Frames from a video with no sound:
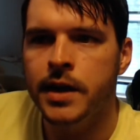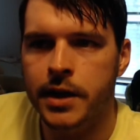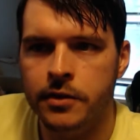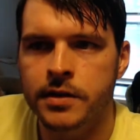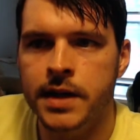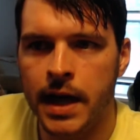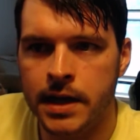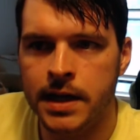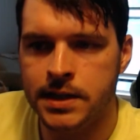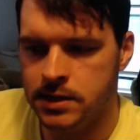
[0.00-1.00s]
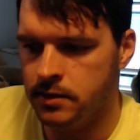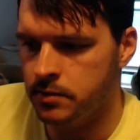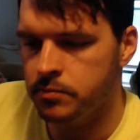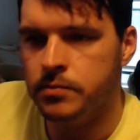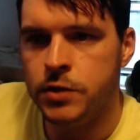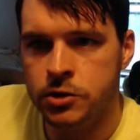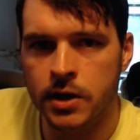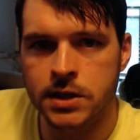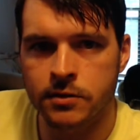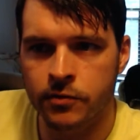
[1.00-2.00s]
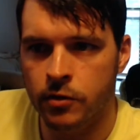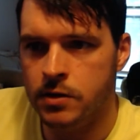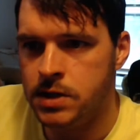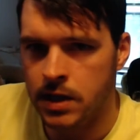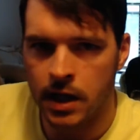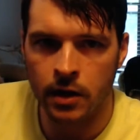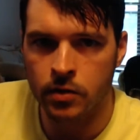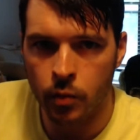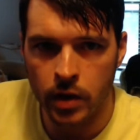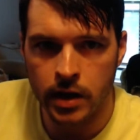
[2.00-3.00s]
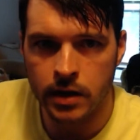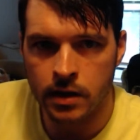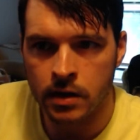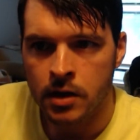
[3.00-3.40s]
not necessarily stretching the floor, sitting out on the wing,